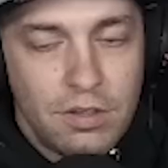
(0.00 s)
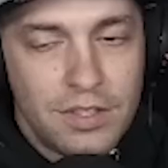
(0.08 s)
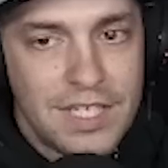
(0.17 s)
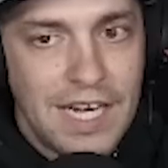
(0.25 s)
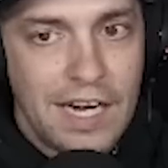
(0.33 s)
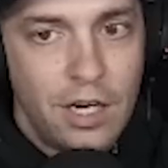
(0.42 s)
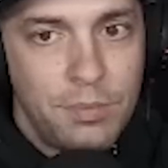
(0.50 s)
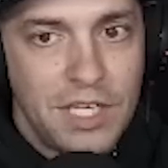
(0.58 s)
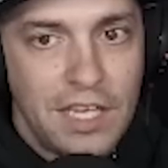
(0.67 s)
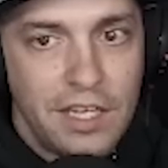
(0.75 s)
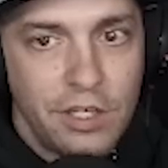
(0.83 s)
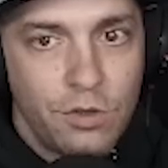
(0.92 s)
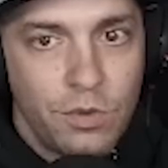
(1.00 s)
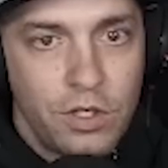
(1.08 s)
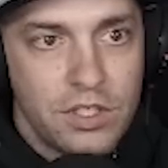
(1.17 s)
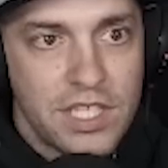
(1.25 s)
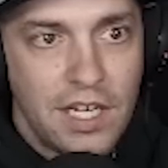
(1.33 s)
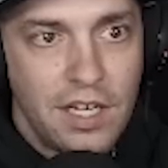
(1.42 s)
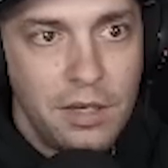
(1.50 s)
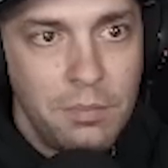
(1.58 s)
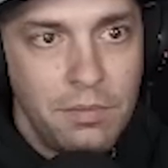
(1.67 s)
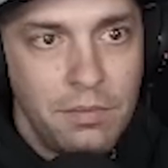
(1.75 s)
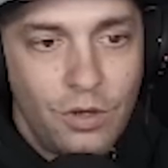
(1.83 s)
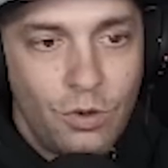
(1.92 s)
It's not updating in real
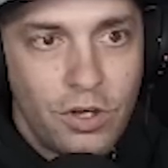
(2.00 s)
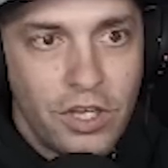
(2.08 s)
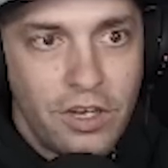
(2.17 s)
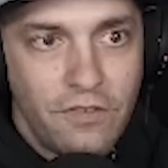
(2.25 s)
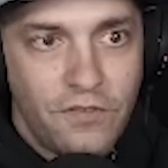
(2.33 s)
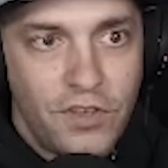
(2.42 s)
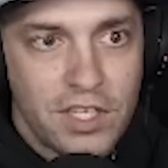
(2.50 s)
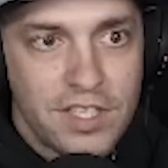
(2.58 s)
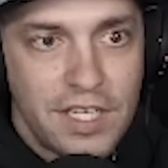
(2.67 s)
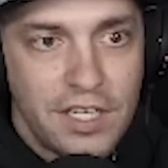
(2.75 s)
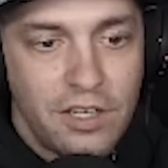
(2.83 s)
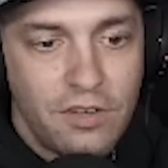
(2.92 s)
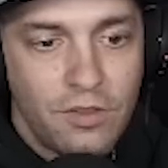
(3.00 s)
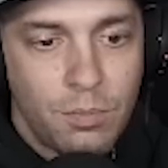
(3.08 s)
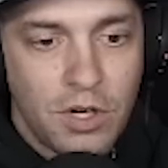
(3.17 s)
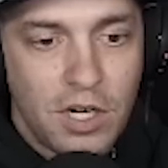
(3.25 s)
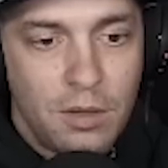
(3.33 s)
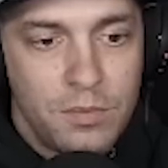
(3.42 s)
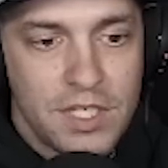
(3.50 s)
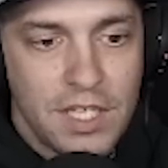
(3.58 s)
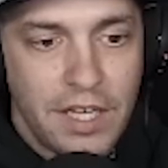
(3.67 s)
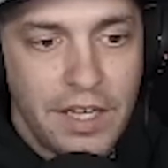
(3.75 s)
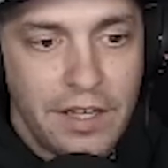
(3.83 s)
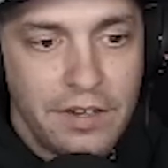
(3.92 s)
time, nor did it fix any of the problems
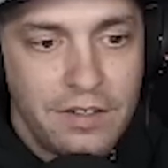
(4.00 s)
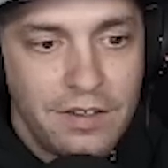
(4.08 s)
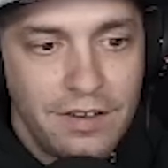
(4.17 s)
I had.